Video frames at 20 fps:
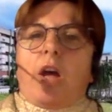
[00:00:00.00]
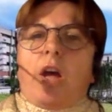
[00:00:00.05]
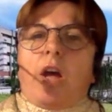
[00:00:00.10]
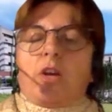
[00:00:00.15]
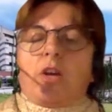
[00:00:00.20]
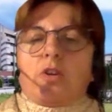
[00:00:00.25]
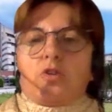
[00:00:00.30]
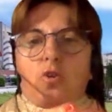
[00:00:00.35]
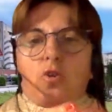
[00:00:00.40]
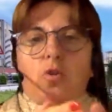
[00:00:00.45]

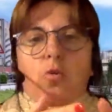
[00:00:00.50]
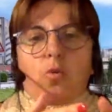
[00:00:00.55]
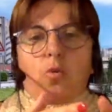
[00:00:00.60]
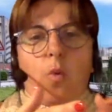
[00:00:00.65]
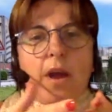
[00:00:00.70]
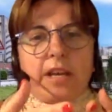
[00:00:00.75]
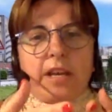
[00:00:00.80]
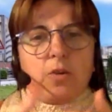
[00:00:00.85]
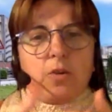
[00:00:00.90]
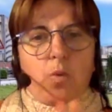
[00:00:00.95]
So
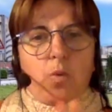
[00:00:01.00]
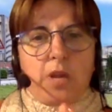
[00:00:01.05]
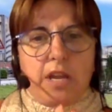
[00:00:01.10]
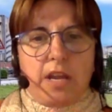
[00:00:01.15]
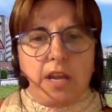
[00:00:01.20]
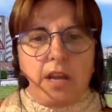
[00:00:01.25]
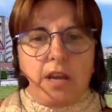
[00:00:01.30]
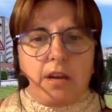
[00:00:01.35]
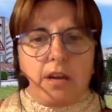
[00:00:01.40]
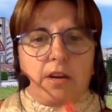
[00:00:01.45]
when
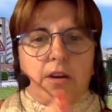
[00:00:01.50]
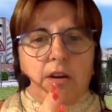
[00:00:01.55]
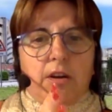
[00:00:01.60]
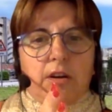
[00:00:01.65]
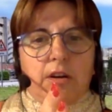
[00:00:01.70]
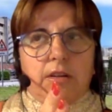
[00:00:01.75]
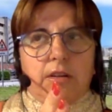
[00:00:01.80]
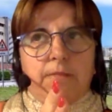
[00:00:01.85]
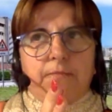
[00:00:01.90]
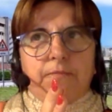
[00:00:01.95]
we,
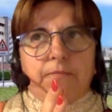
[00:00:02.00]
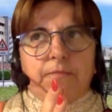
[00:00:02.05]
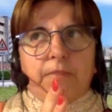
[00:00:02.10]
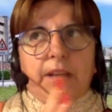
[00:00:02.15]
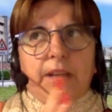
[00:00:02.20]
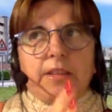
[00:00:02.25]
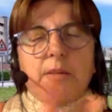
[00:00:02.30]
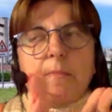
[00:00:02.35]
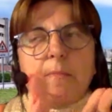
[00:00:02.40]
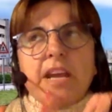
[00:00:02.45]

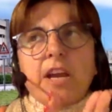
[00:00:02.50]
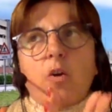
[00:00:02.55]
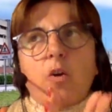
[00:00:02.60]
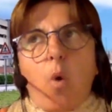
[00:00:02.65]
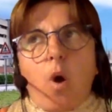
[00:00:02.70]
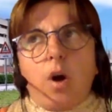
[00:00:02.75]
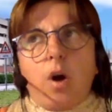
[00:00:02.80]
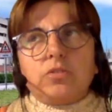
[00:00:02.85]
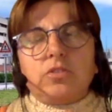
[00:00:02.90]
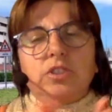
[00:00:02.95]
the main
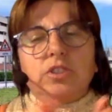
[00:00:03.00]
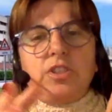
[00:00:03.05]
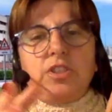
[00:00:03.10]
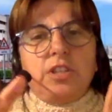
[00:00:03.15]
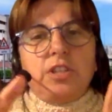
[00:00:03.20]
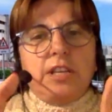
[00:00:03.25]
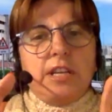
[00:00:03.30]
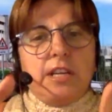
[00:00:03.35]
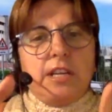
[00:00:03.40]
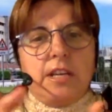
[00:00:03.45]

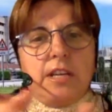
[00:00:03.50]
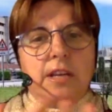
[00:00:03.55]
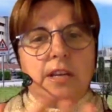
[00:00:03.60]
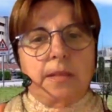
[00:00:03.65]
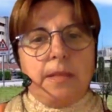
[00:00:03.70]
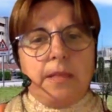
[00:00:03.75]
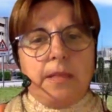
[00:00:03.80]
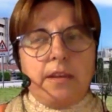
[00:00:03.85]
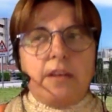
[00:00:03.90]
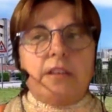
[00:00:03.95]
quantity
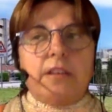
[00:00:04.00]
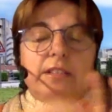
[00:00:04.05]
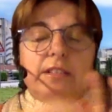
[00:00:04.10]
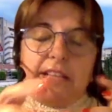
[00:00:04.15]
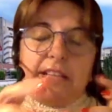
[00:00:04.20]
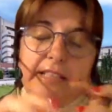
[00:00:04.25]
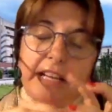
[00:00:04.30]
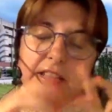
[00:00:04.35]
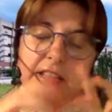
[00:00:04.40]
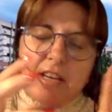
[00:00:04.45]
in
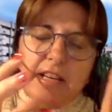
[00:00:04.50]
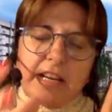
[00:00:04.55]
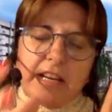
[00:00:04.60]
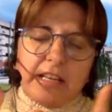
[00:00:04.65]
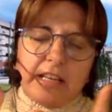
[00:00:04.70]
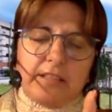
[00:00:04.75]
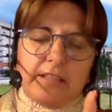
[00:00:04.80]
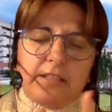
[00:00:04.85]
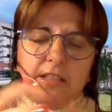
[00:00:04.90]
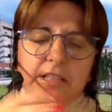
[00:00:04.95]
another
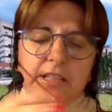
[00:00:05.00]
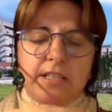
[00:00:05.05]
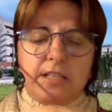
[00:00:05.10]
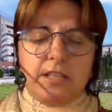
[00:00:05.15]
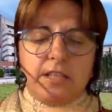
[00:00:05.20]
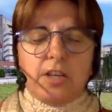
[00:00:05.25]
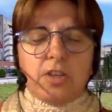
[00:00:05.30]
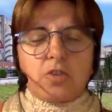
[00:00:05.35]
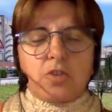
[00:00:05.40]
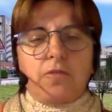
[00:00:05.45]

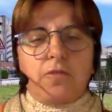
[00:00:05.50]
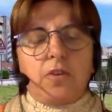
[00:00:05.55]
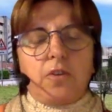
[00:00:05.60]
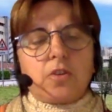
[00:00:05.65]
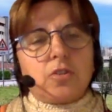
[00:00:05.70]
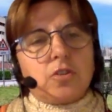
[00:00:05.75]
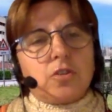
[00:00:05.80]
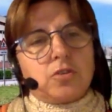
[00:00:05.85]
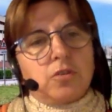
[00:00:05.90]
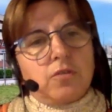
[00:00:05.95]
characteristics for
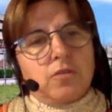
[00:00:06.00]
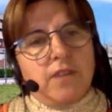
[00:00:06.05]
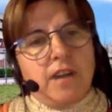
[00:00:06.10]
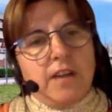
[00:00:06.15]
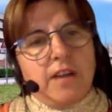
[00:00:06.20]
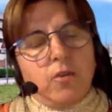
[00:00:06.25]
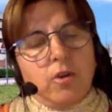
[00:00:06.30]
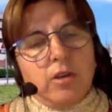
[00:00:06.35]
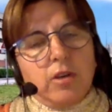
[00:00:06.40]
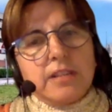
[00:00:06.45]
the
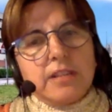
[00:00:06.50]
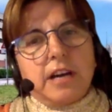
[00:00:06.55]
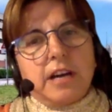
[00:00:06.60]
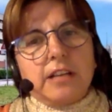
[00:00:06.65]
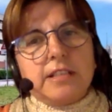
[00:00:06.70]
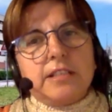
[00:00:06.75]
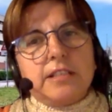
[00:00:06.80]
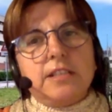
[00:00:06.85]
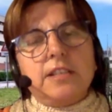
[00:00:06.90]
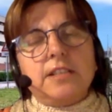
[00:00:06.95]
survival
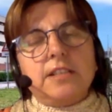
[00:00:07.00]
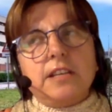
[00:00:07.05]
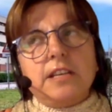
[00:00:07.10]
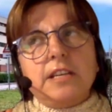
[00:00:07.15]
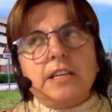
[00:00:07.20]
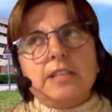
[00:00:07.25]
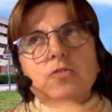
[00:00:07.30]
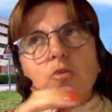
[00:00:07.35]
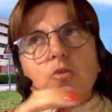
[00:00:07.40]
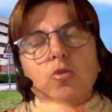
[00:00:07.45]
analysis
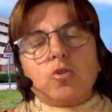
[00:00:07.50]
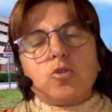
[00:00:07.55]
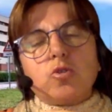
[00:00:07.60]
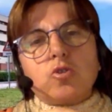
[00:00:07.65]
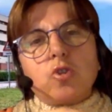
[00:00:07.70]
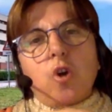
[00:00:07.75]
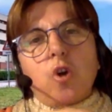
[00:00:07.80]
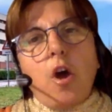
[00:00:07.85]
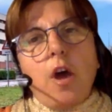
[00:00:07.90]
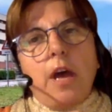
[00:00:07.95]
is
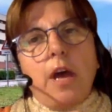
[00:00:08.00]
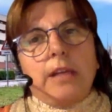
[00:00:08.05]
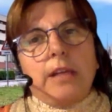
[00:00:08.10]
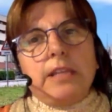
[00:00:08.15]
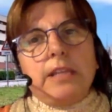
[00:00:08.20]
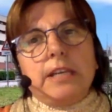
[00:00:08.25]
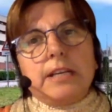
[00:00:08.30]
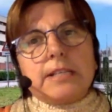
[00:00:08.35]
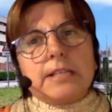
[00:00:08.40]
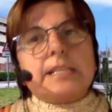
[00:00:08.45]
also
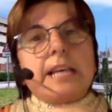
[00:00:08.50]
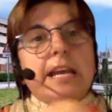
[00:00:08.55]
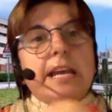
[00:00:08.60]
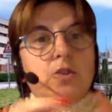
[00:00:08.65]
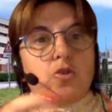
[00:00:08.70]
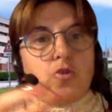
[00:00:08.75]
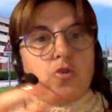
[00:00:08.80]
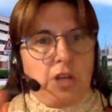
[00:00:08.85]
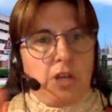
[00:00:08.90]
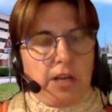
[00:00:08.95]
the
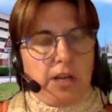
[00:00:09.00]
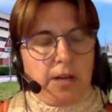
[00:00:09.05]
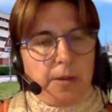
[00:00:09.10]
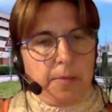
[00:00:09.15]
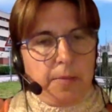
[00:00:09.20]
censoring.